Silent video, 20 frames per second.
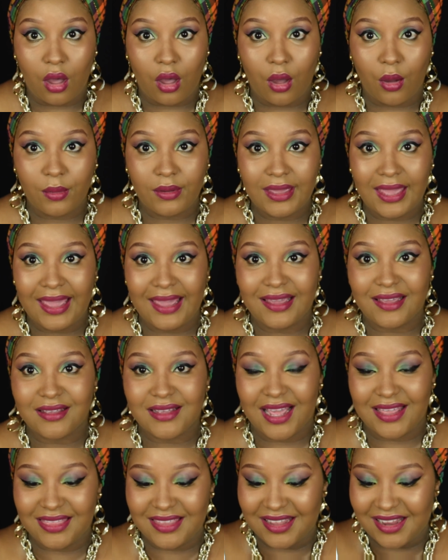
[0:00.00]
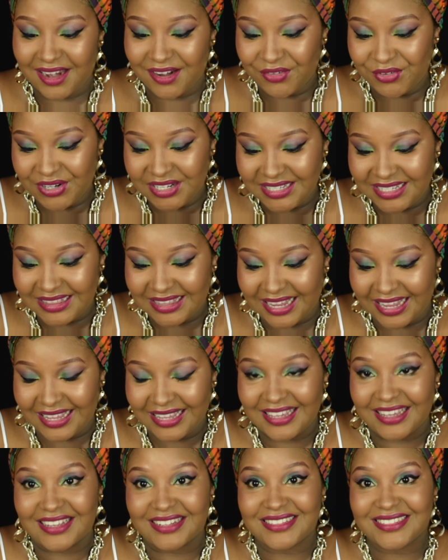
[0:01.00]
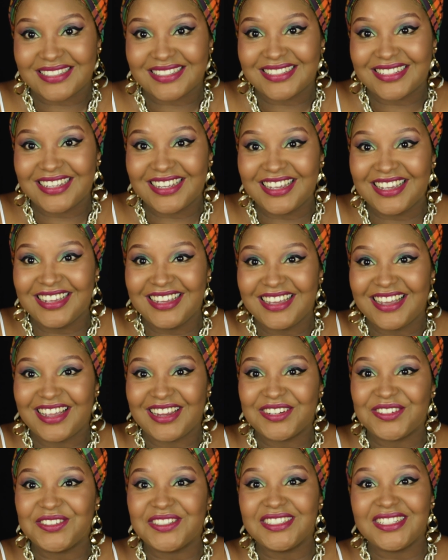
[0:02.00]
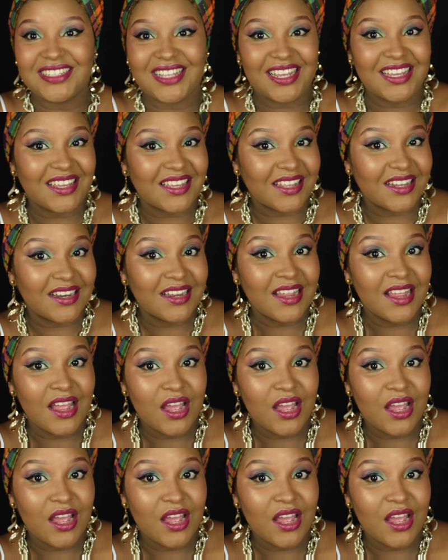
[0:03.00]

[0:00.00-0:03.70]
Okay, I think I really like it. I really like it.